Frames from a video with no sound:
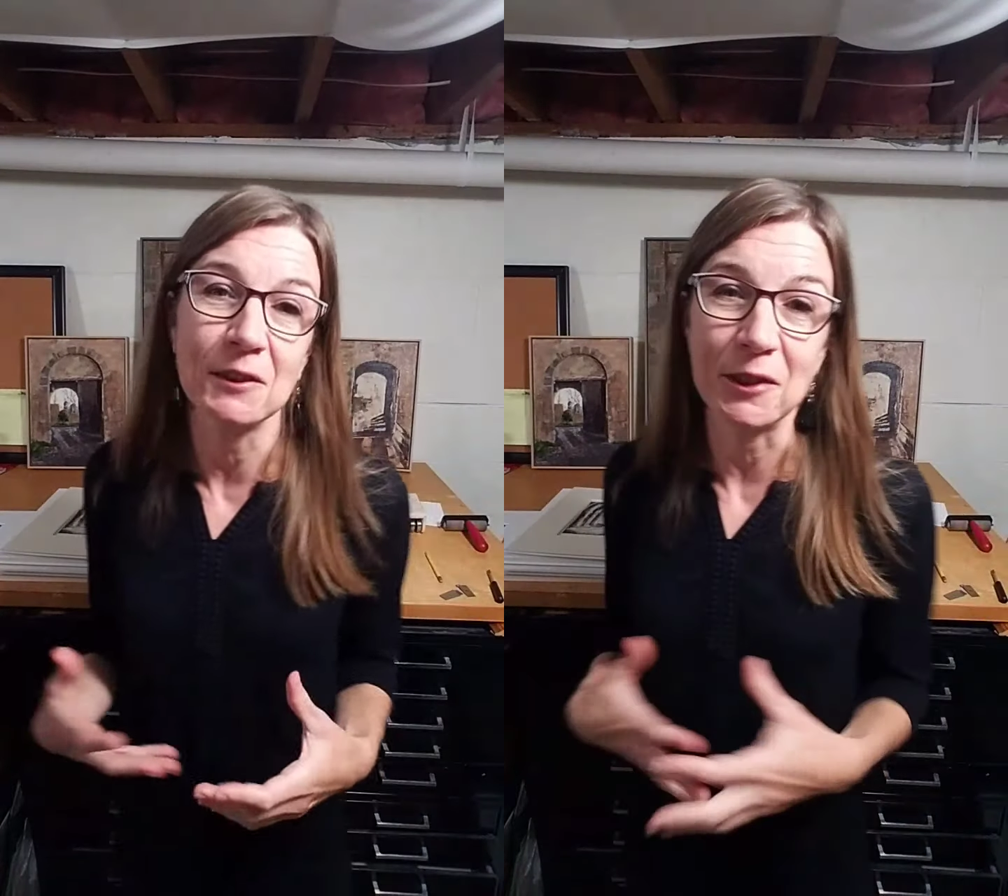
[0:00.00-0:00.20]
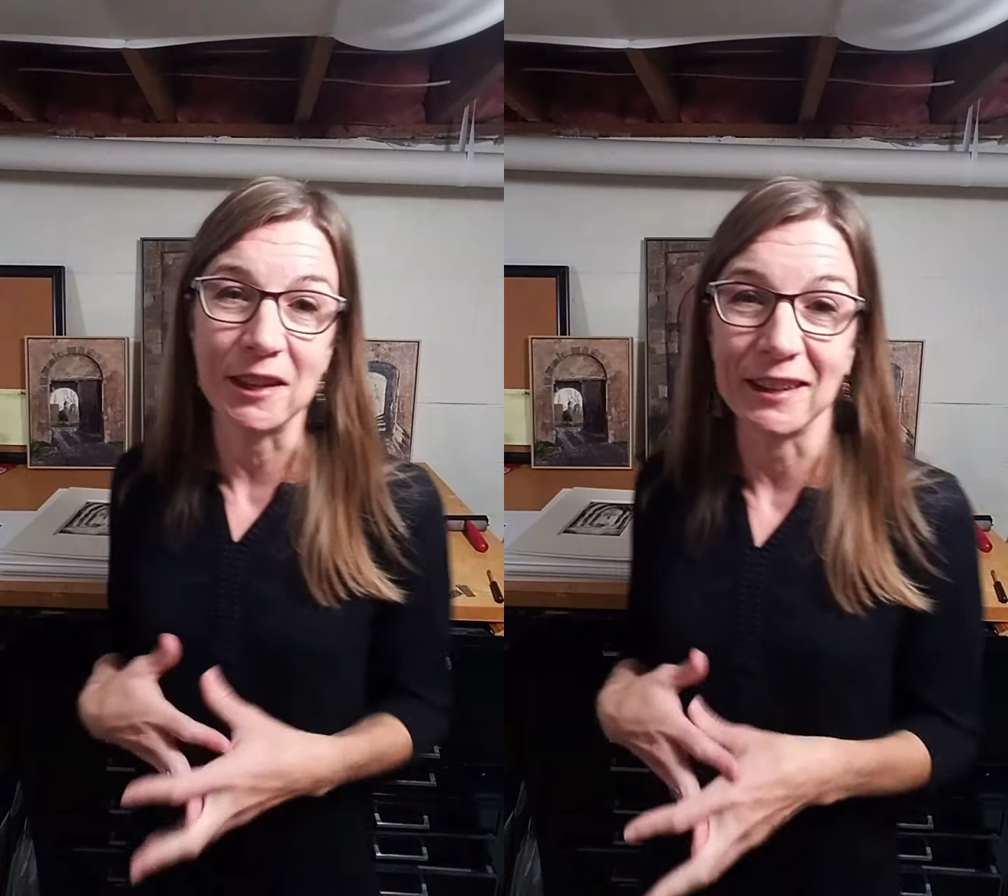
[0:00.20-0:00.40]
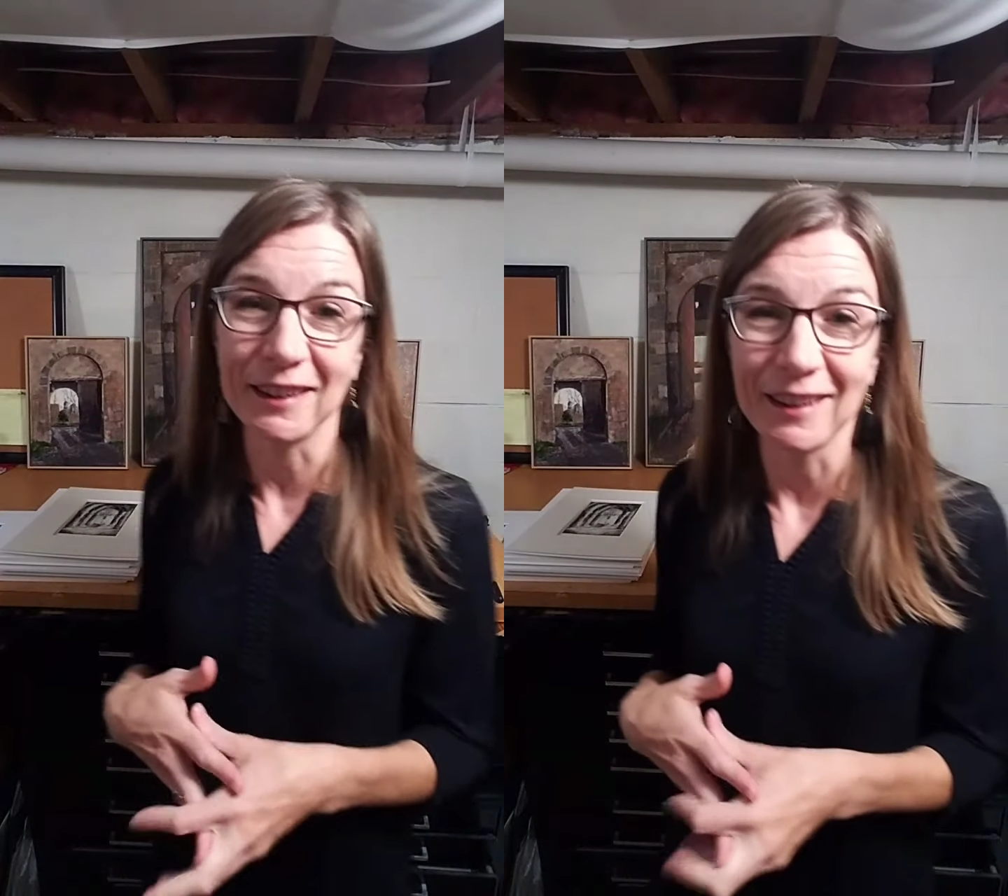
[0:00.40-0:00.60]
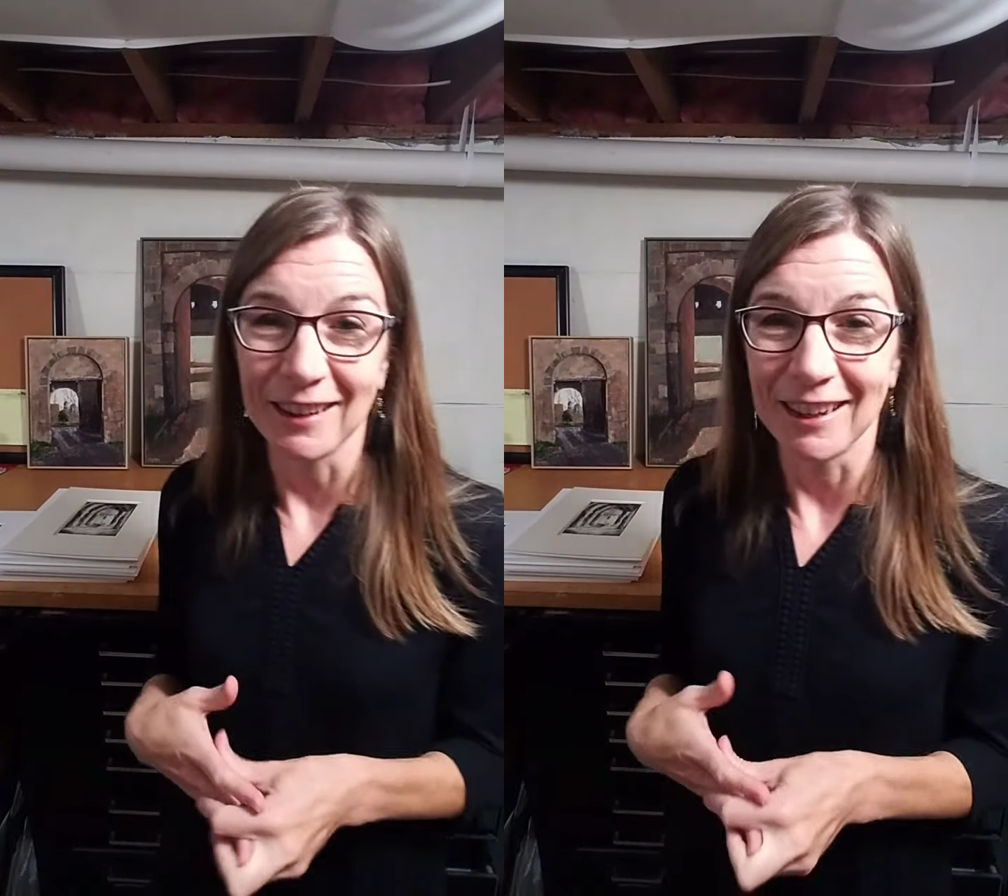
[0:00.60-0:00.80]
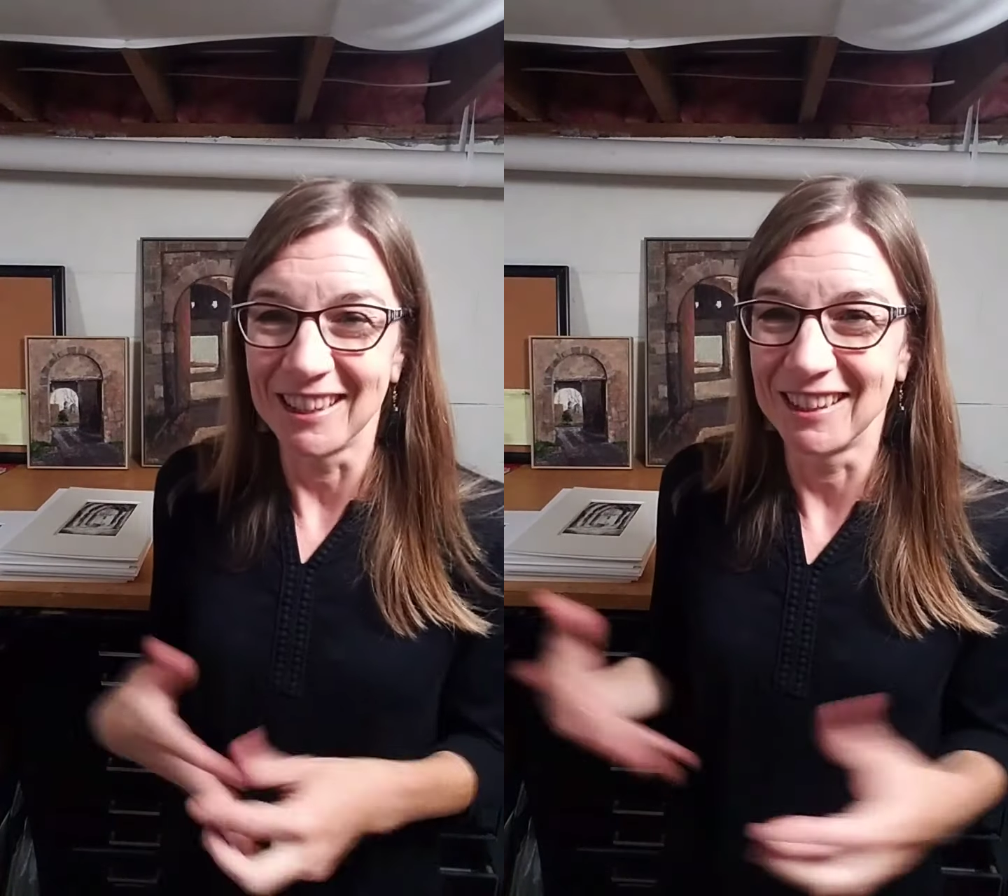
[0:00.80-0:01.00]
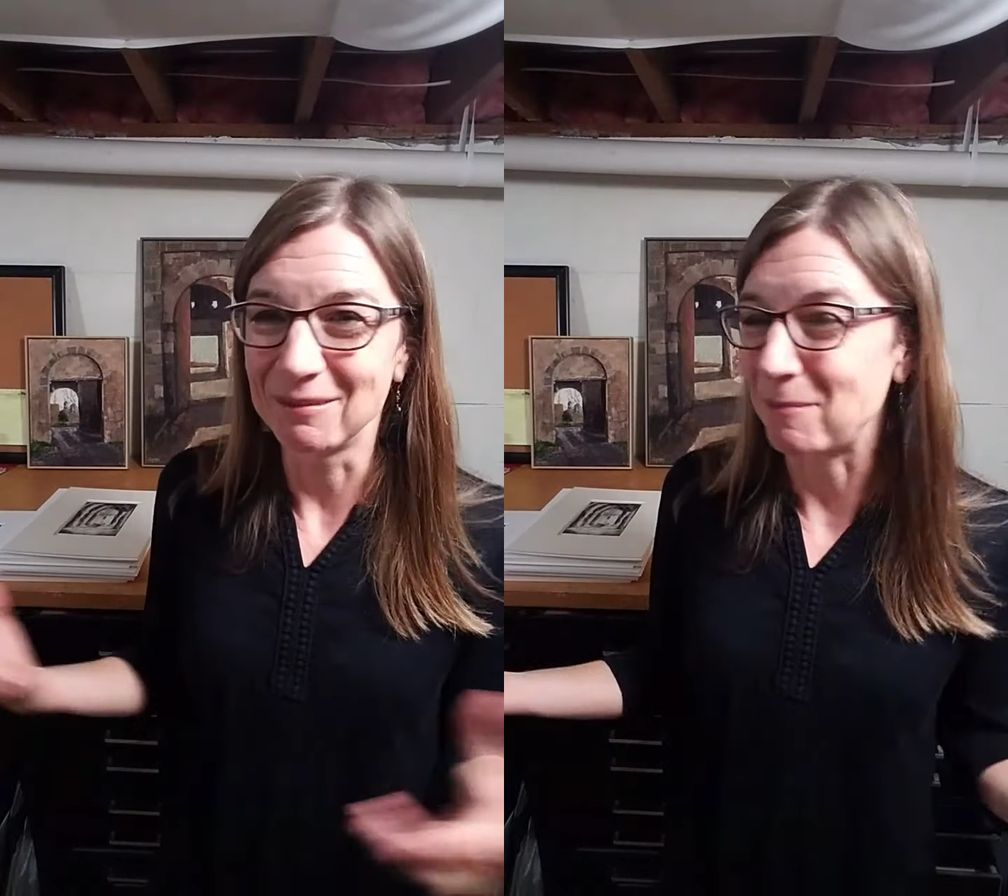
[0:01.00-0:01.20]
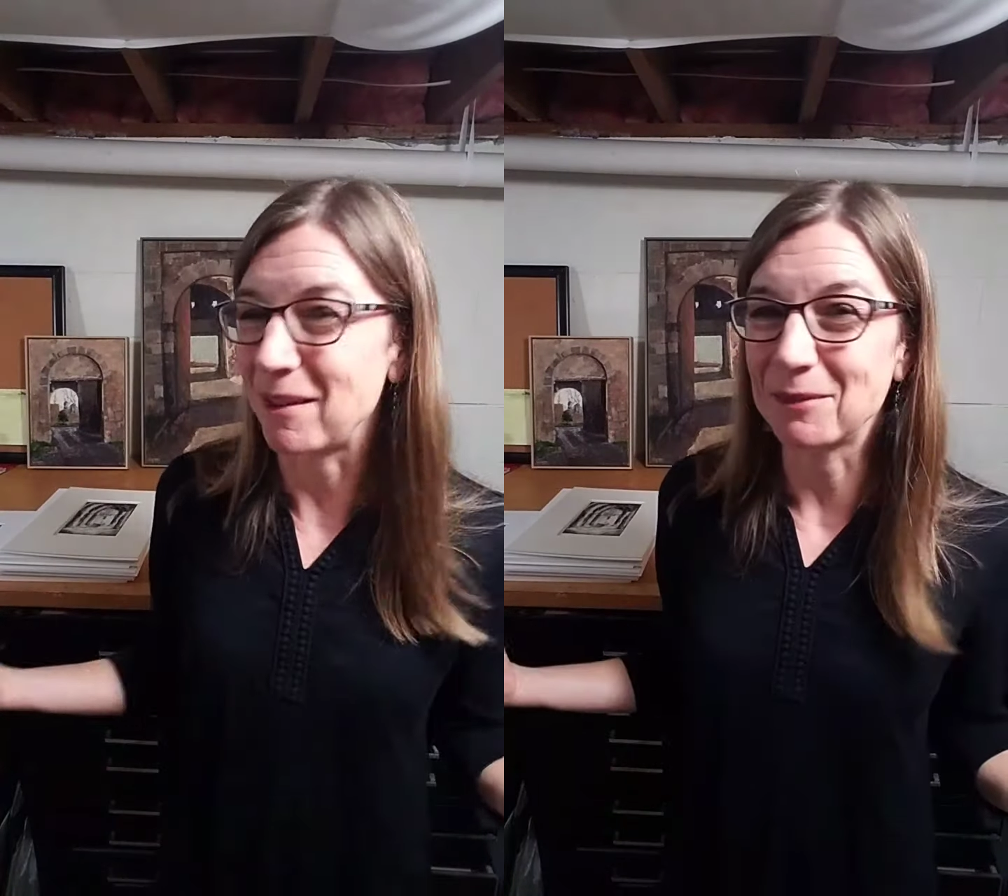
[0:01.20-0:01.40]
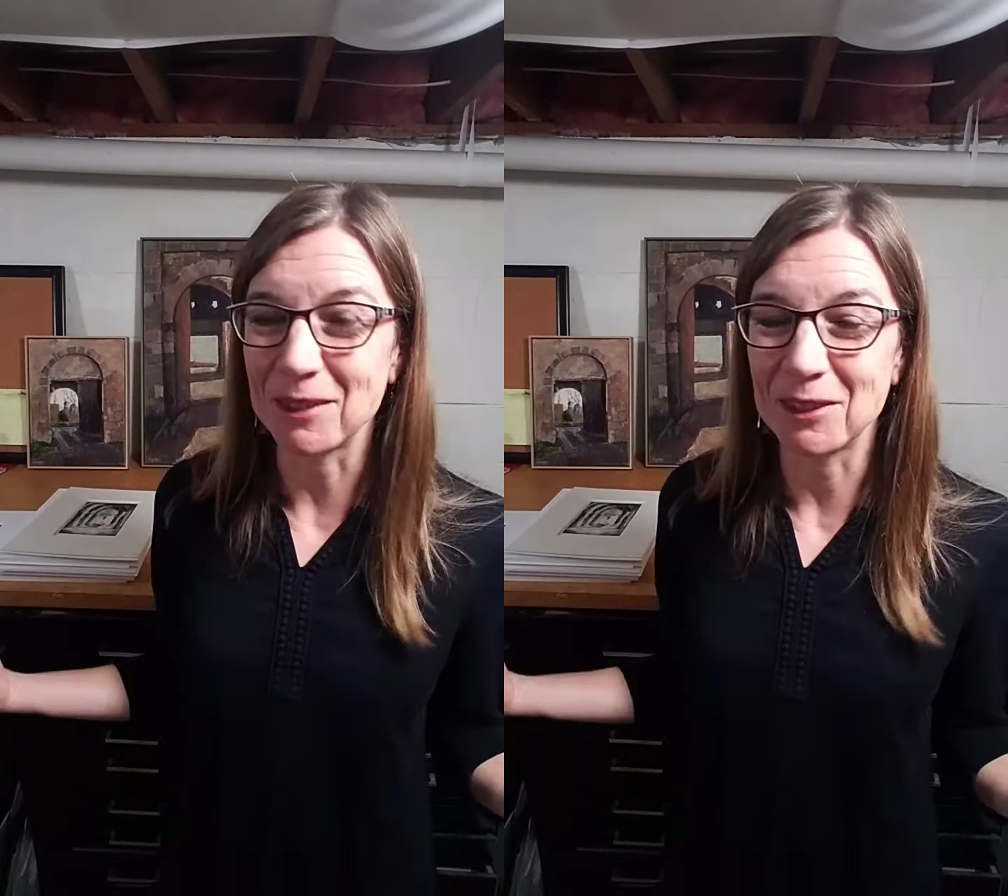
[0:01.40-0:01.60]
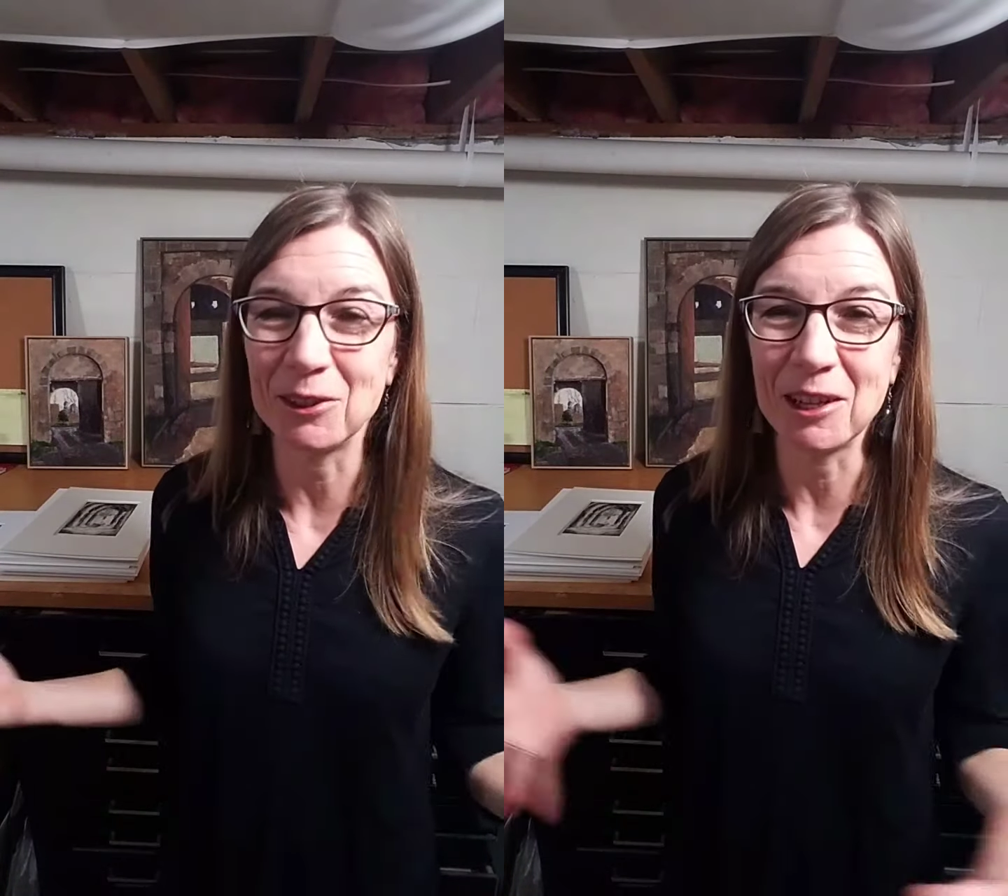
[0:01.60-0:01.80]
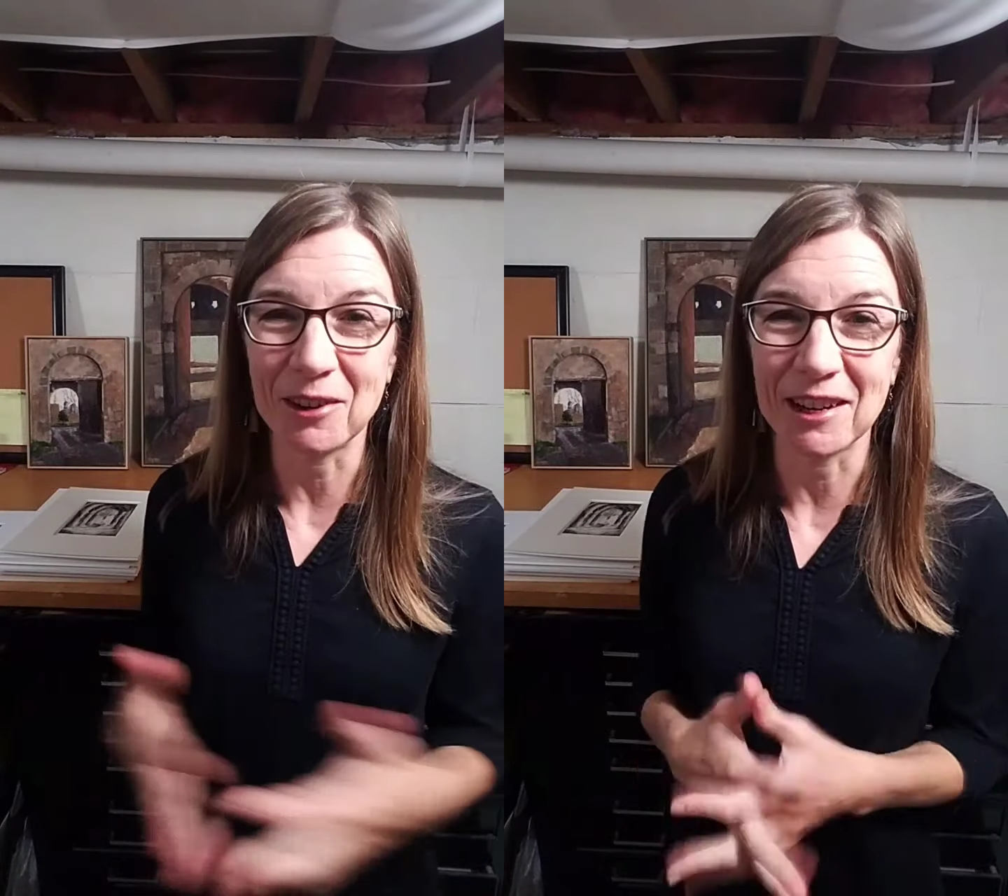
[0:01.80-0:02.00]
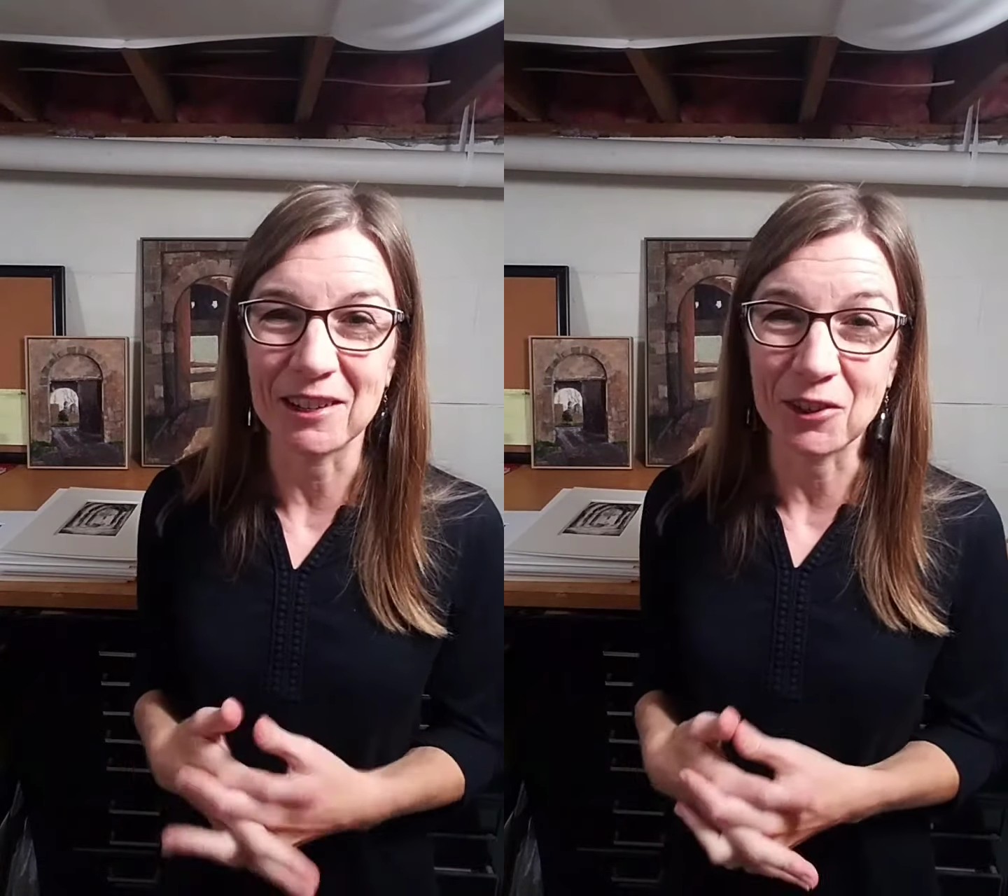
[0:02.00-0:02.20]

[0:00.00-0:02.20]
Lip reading: so that my basement studio here,